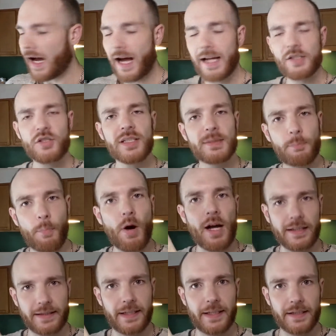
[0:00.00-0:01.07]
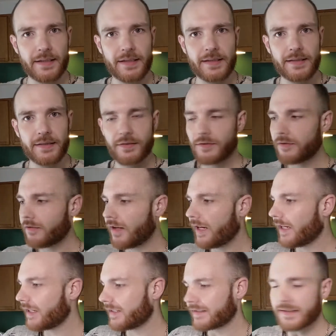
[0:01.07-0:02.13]
I just bought this,
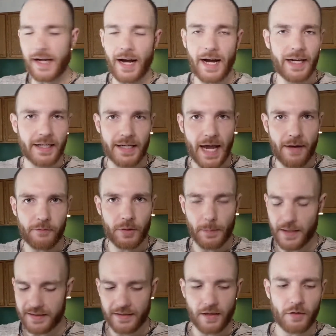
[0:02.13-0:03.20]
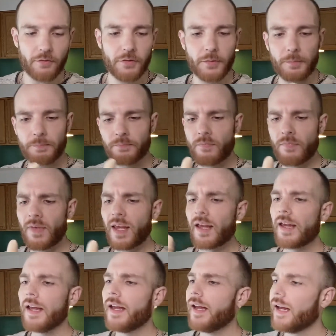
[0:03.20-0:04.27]
right? Because I didn't have one myself.
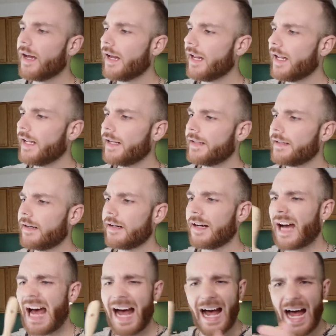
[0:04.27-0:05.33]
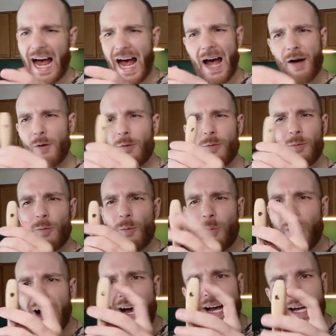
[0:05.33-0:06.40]
And
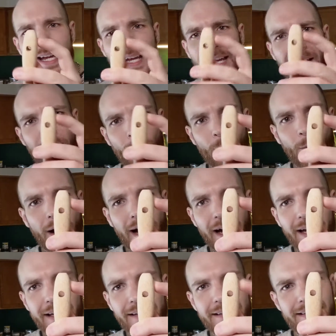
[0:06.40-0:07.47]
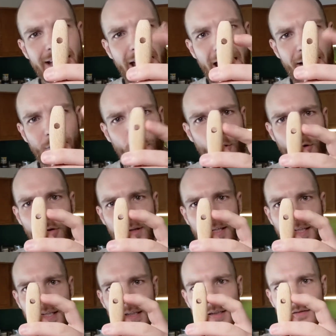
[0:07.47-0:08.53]
why? Why does it have a hole
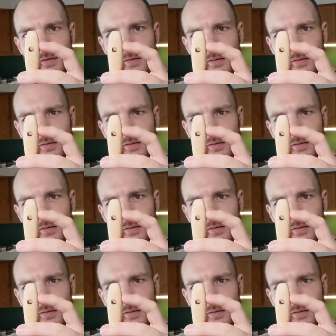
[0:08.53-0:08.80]
in it?